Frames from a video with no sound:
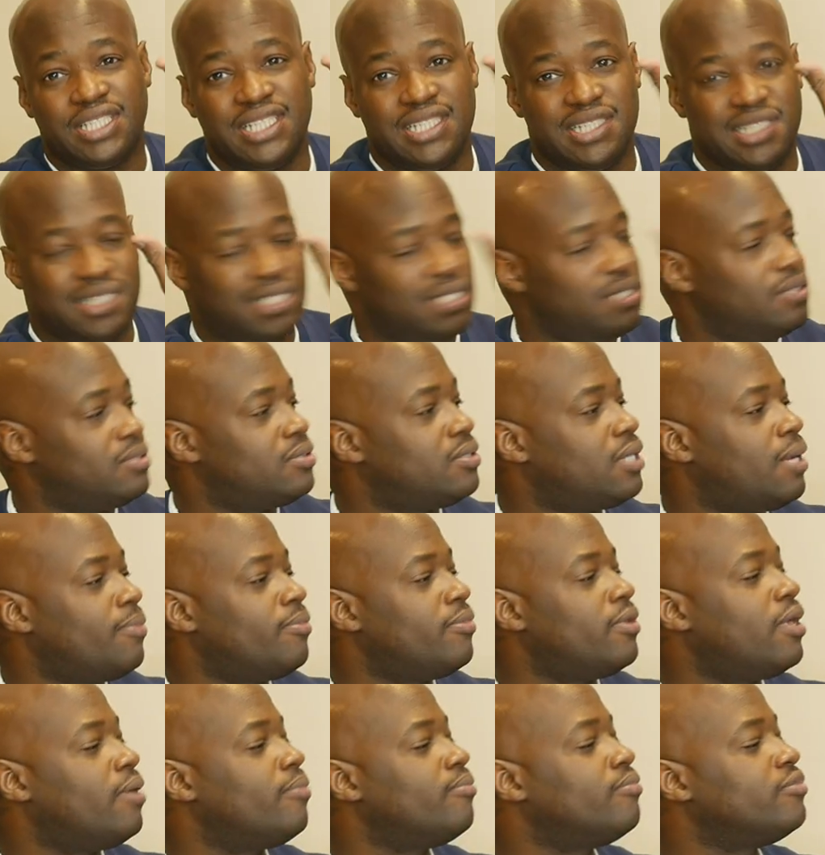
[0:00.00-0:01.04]
easy too. I'm
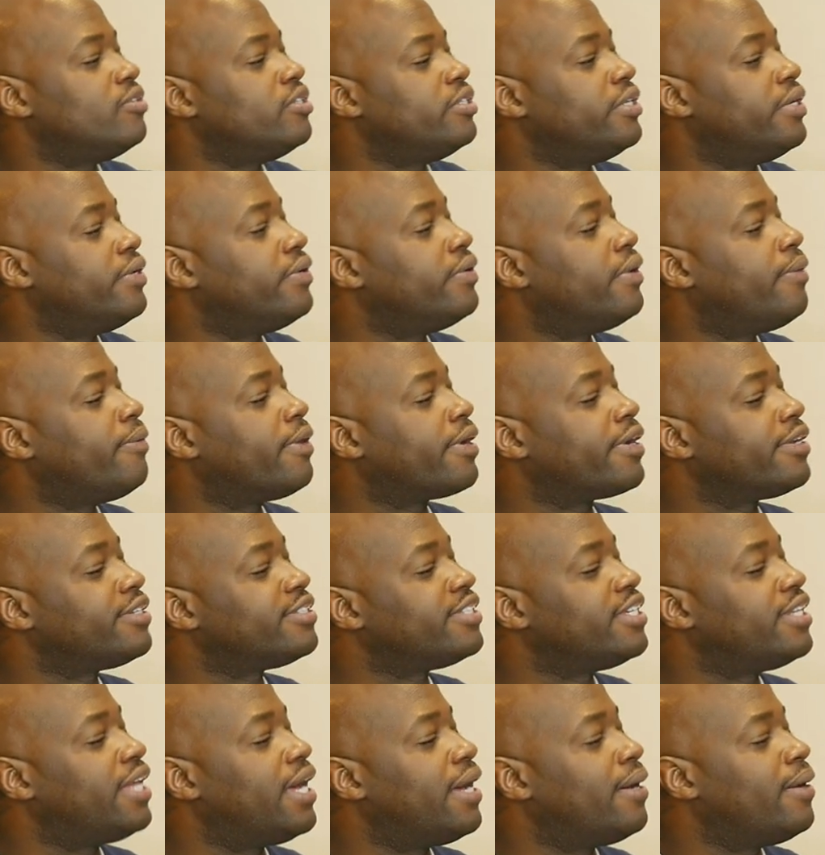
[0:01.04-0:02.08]
not gonna
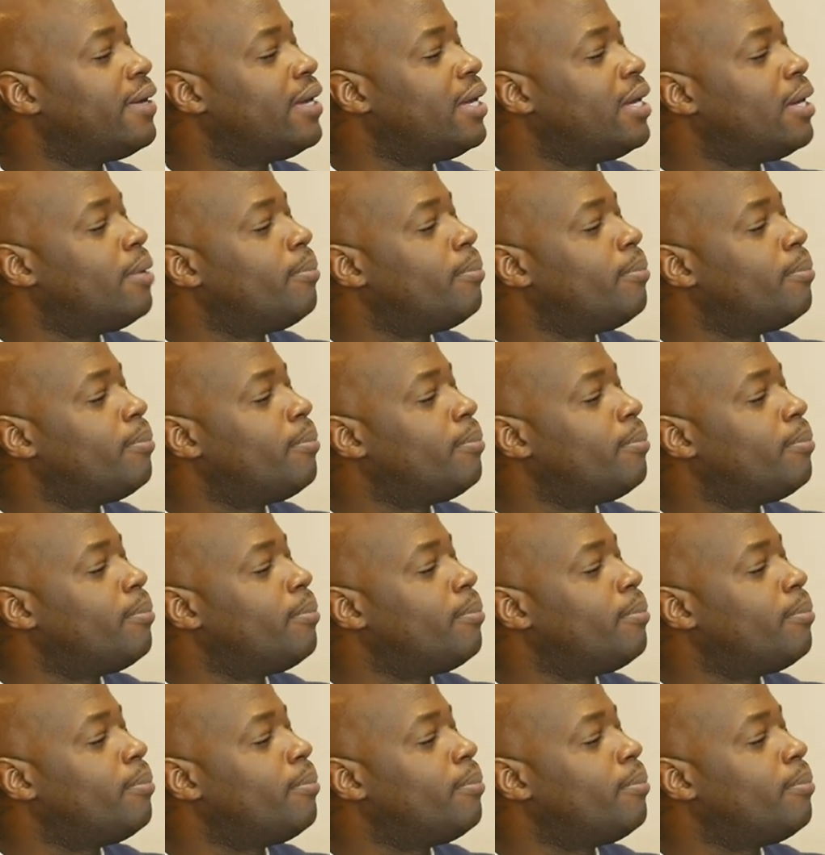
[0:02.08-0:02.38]
say that.